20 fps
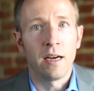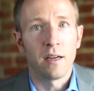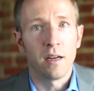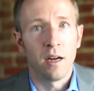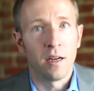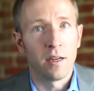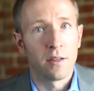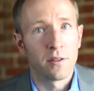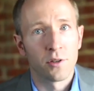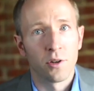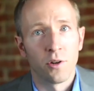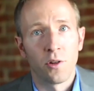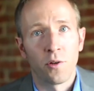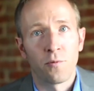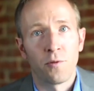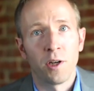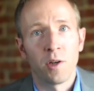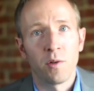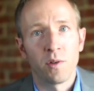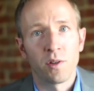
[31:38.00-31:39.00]
So the
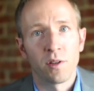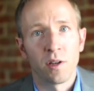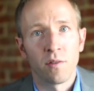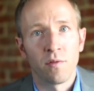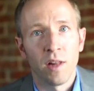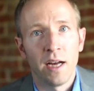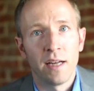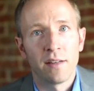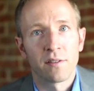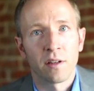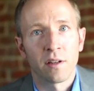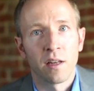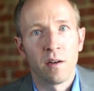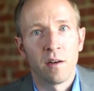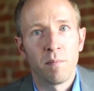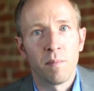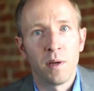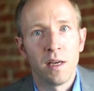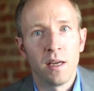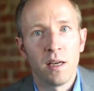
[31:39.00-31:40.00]
frequency of light is going to
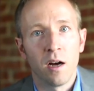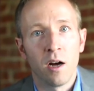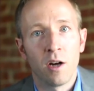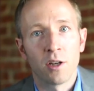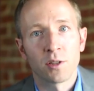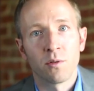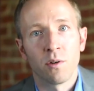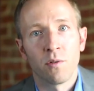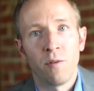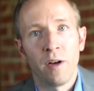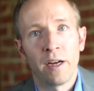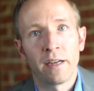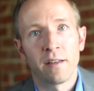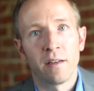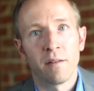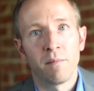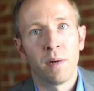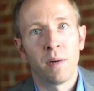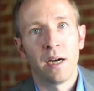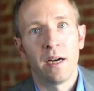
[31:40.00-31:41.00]
be also affected
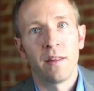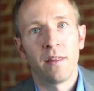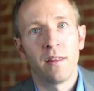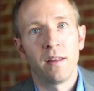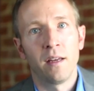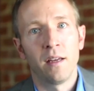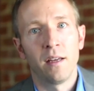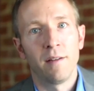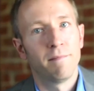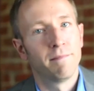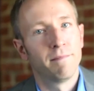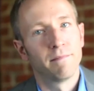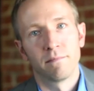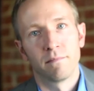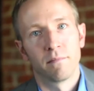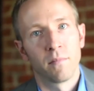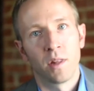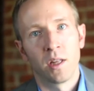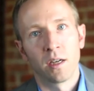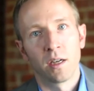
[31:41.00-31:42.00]
by the
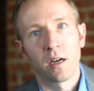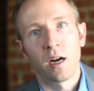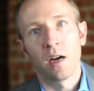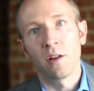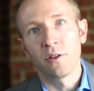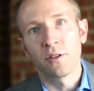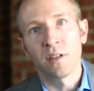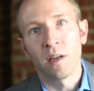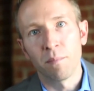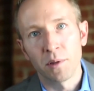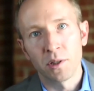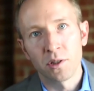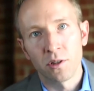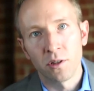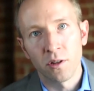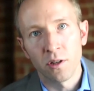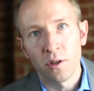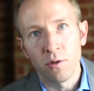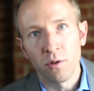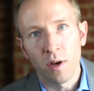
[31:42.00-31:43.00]
color temperature that
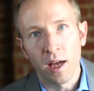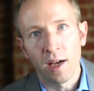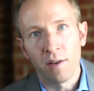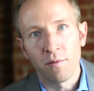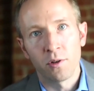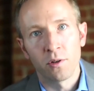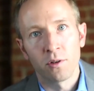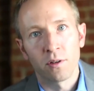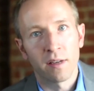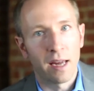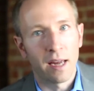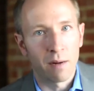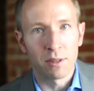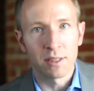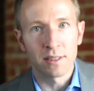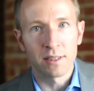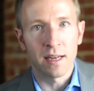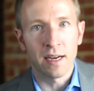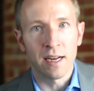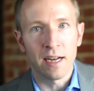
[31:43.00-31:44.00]
you have your camera set
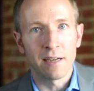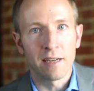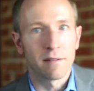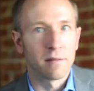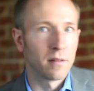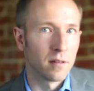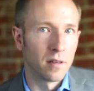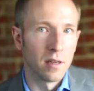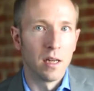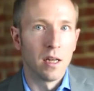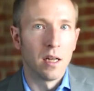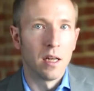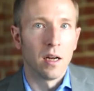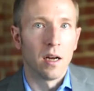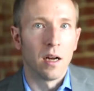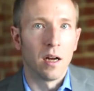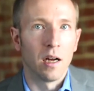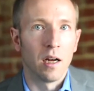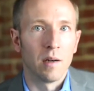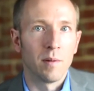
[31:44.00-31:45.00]
at.
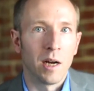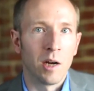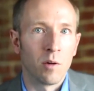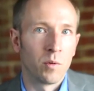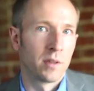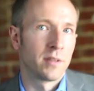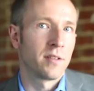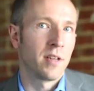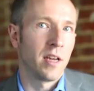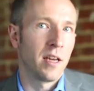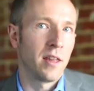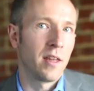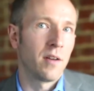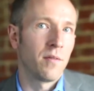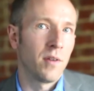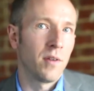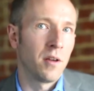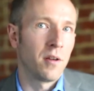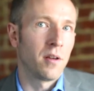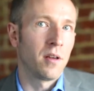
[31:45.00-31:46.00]
I will say that
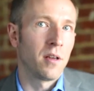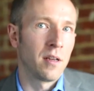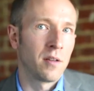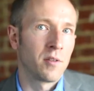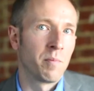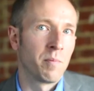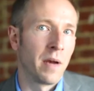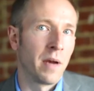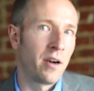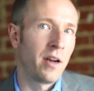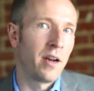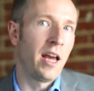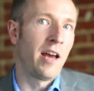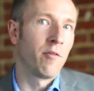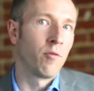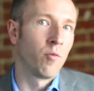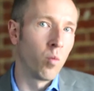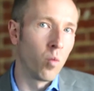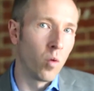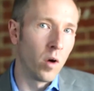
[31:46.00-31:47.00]
it's better to have
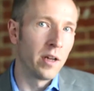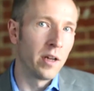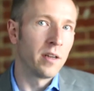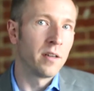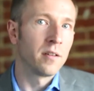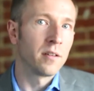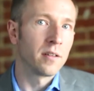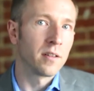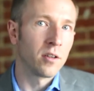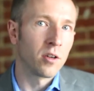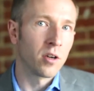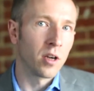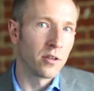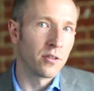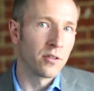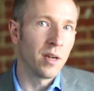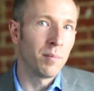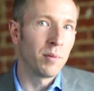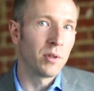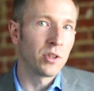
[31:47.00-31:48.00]
one color
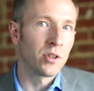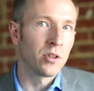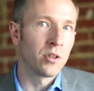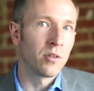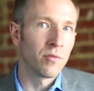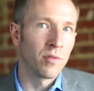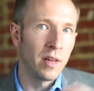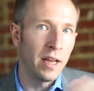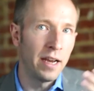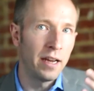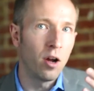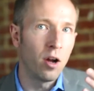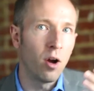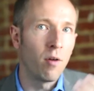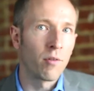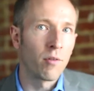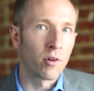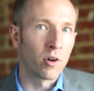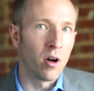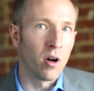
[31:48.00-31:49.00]
temperature of light
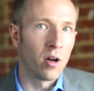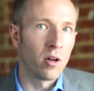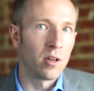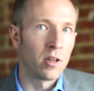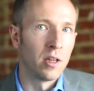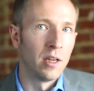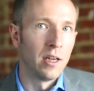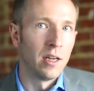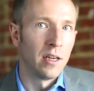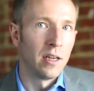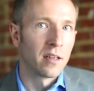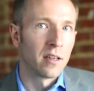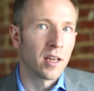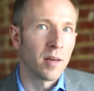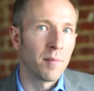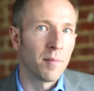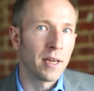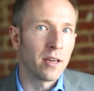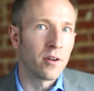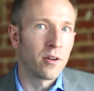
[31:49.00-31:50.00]
overall coming
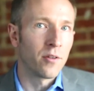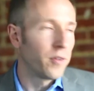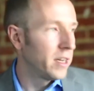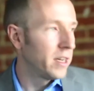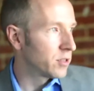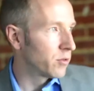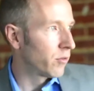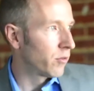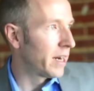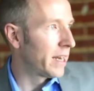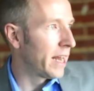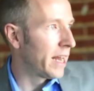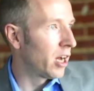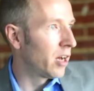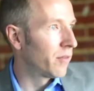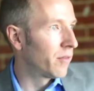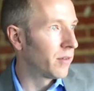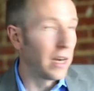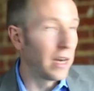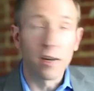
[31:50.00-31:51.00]
at your face. So right now,
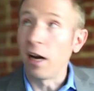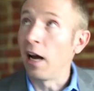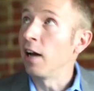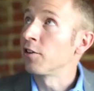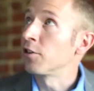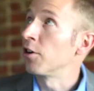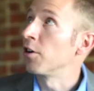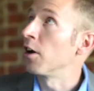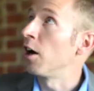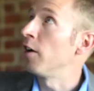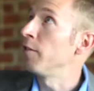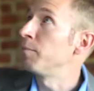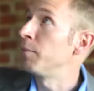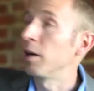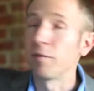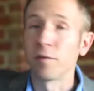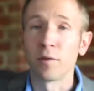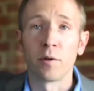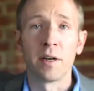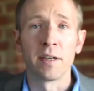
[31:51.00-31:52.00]
I turned off my
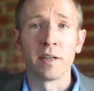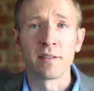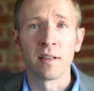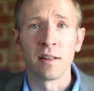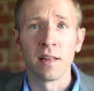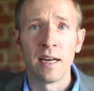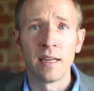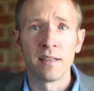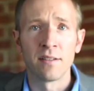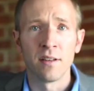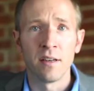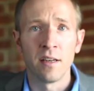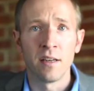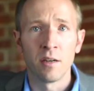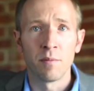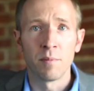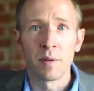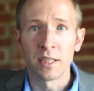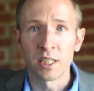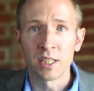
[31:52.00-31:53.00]
fluorescent lights in here
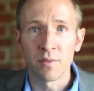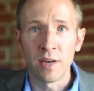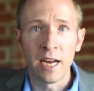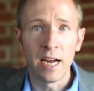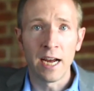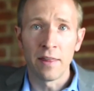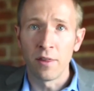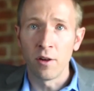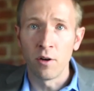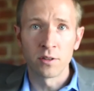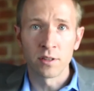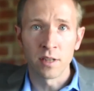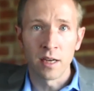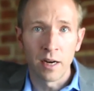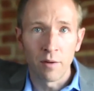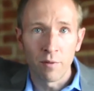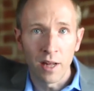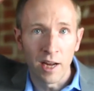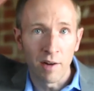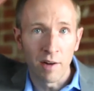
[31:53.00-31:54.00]
because if I had those on, I would
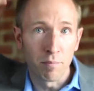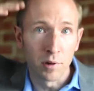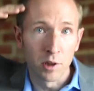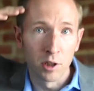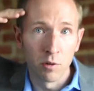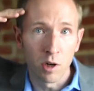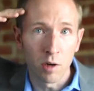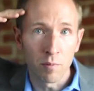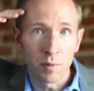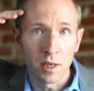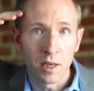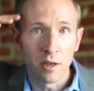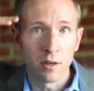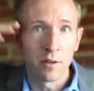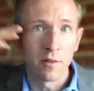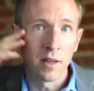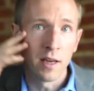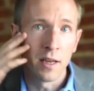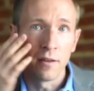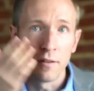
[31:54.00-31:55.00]
have blue up here, and
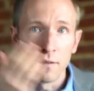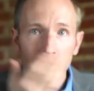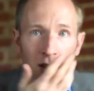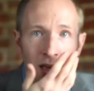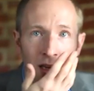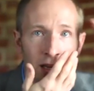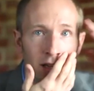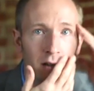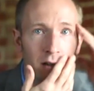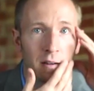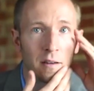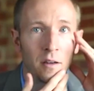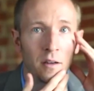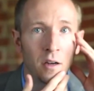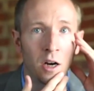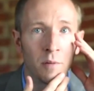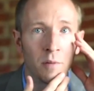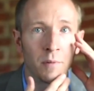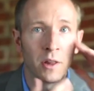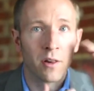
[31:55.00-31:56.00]
then like on
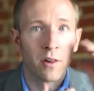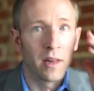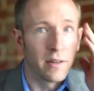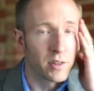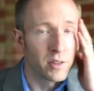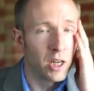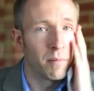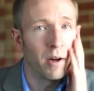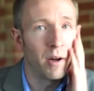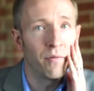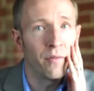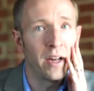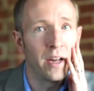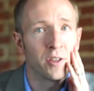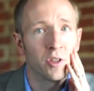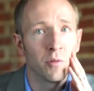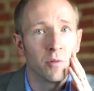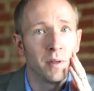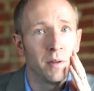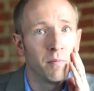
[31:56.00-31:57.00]
the left side of my face, it'd
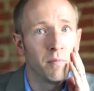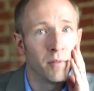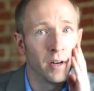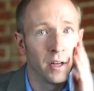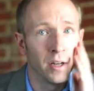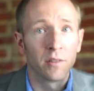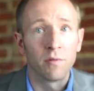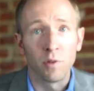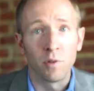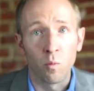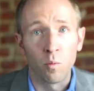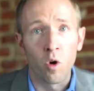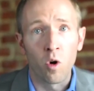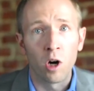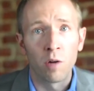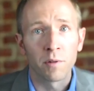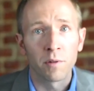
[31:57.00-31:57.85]
be relatively warm.